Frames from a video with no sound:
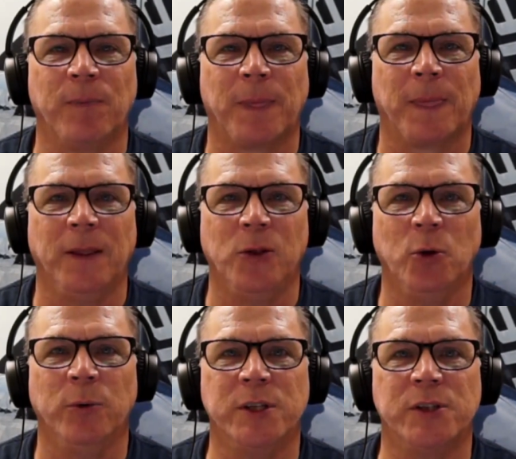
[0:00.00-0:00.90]

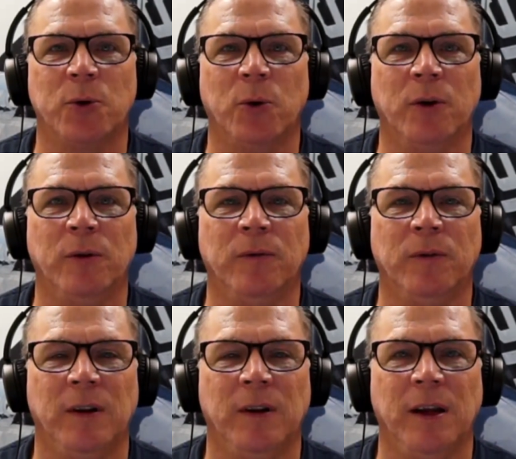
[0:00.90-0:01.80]
newly restored
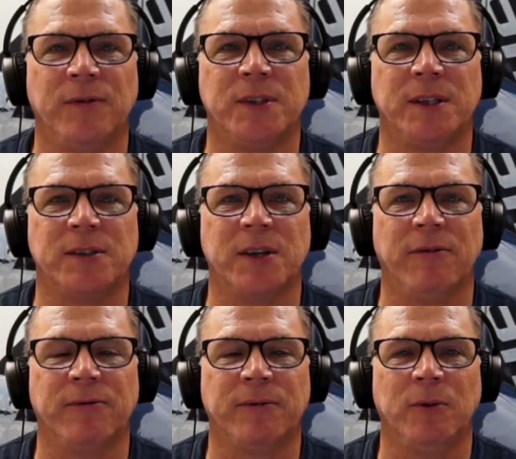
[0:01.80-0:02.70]

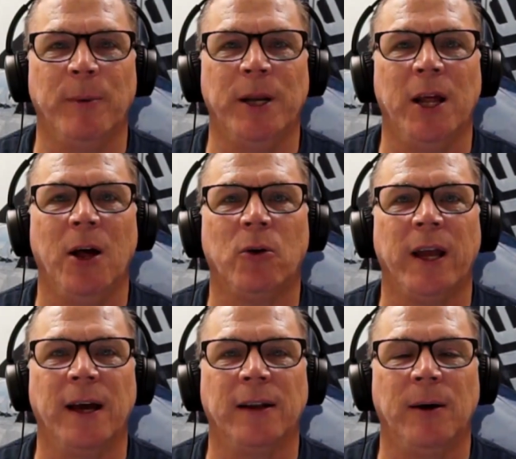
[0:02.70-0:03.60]
F6F Grumman
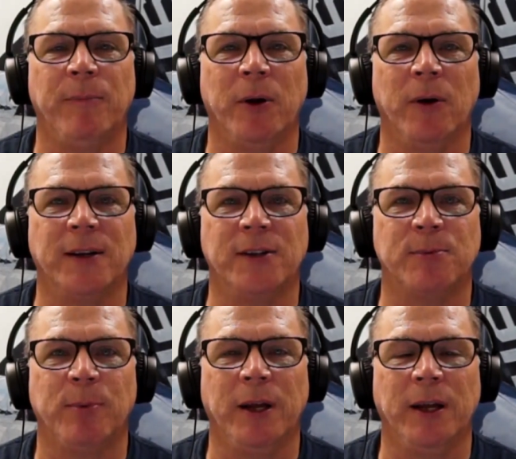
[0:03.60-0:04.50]
Hellcat up there on
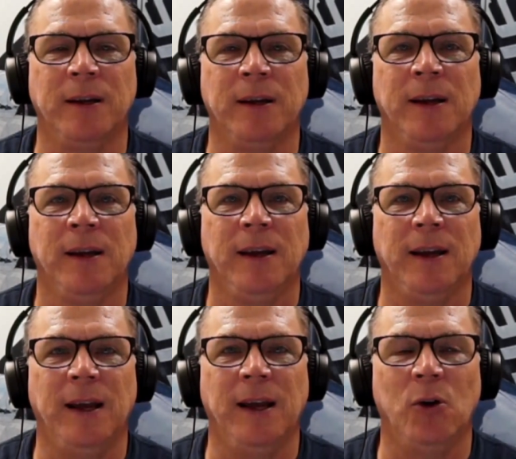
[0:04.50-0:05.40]
display,
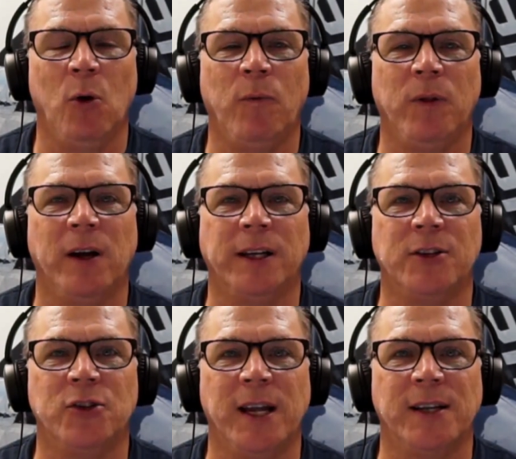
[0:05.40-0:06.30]
and hopefully I'll get a
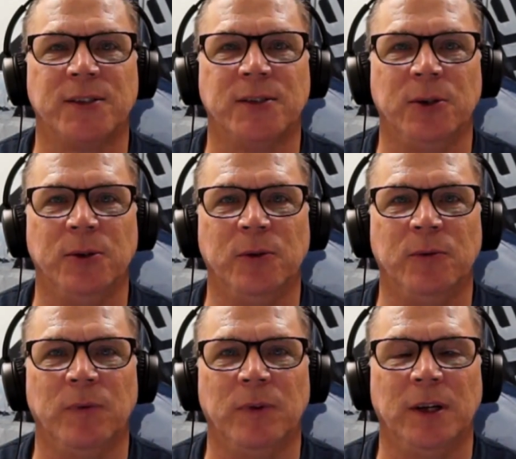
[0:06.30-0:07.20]
chance to
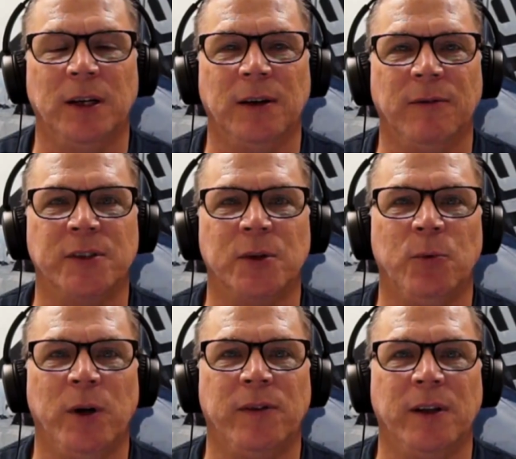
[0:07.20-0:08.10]
visit
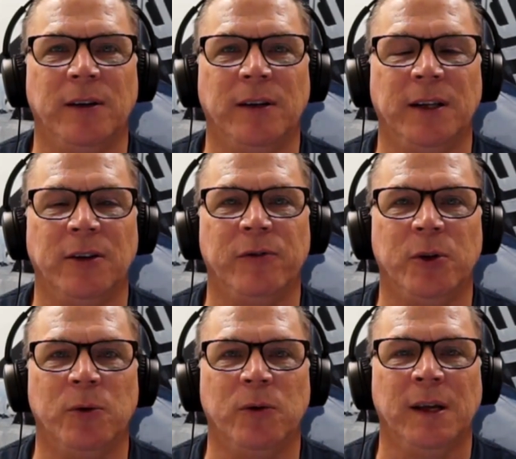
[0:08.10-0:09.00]
with and
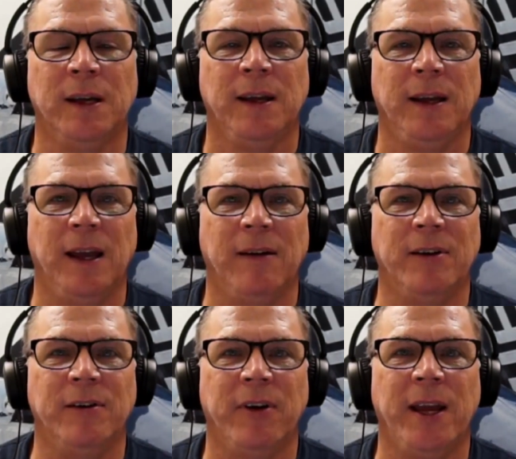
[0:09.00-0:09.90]
interview
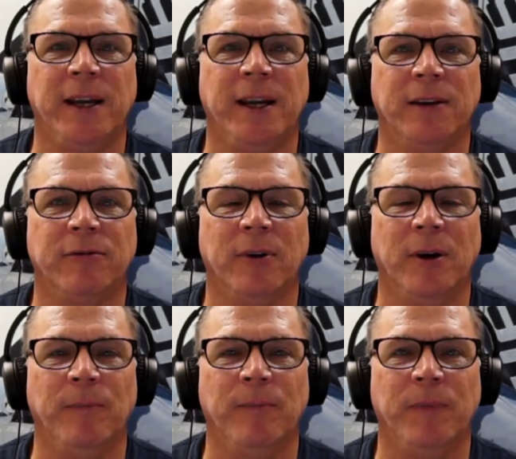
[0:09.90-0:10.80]
Evan Fagan
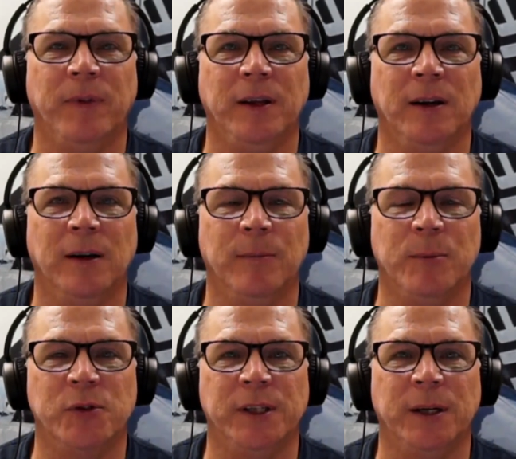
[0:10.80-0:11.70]
from the
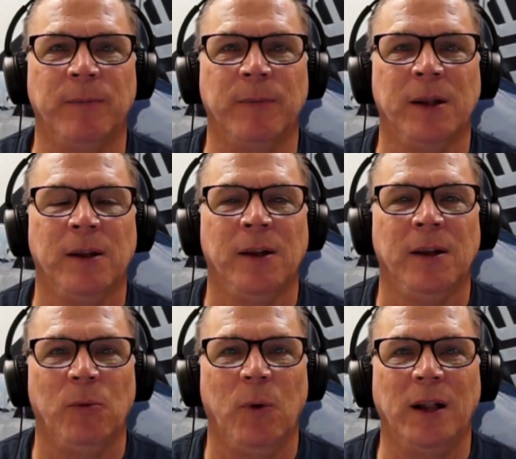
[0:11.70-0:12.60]
museum
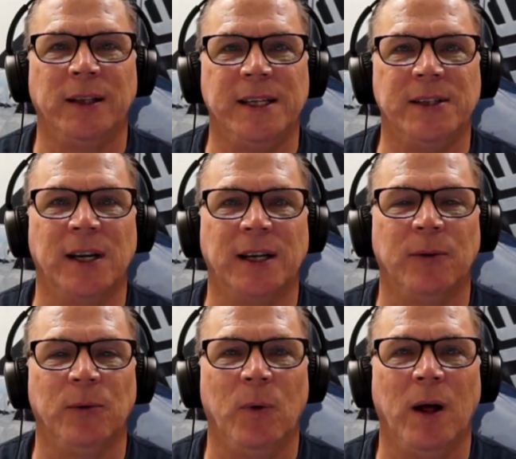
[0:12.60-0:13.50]
while
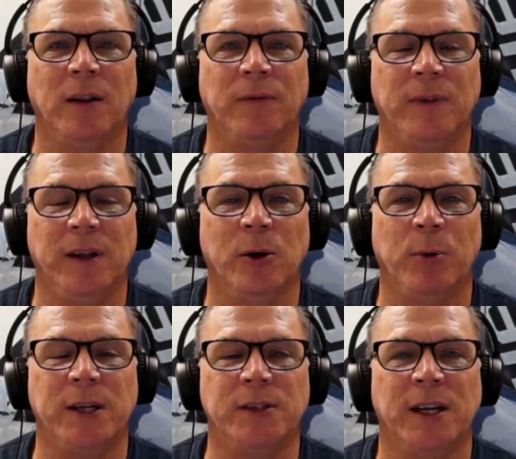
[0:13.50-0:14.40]
the
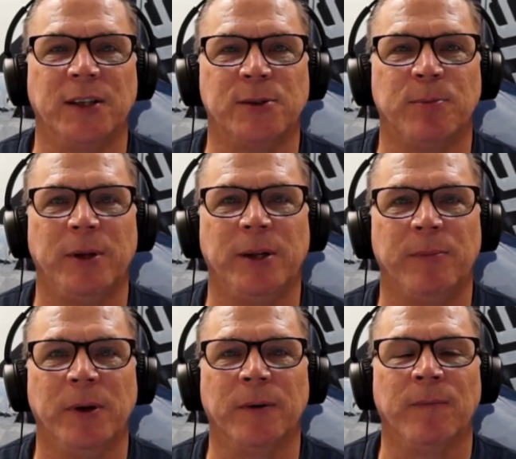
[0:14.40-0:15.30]
airplane's on display up there.